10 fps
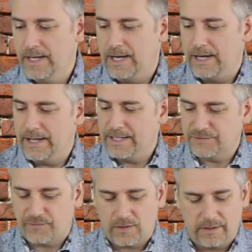As
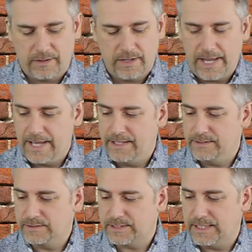far
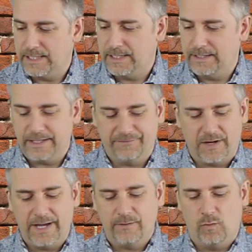as if
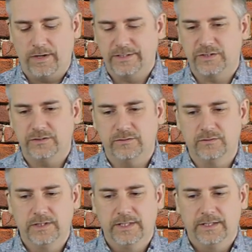I wanted
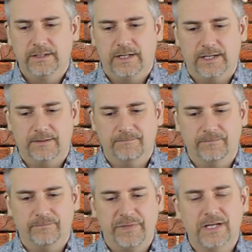to
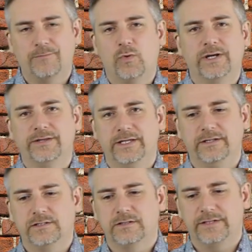pick up one of
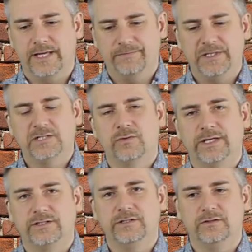these, the
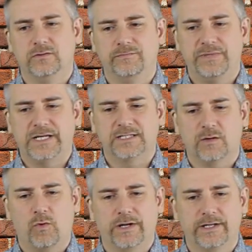NP22, because I
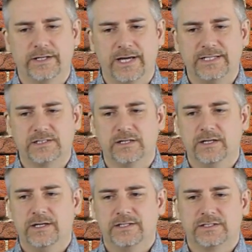wanted a nice
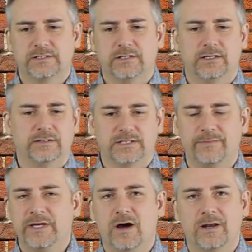
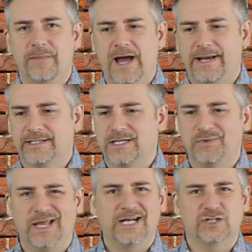semi-automatic
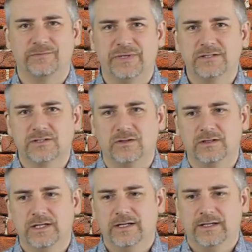double action
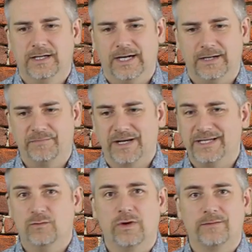pistol, but I
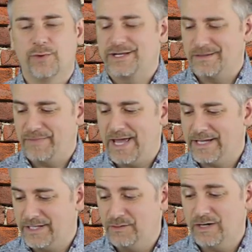didn't want to break the
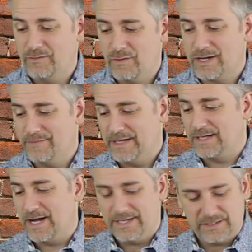bank, you know what I would recommend,
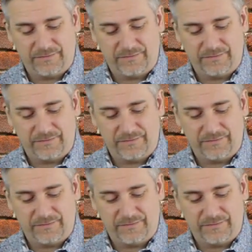guys?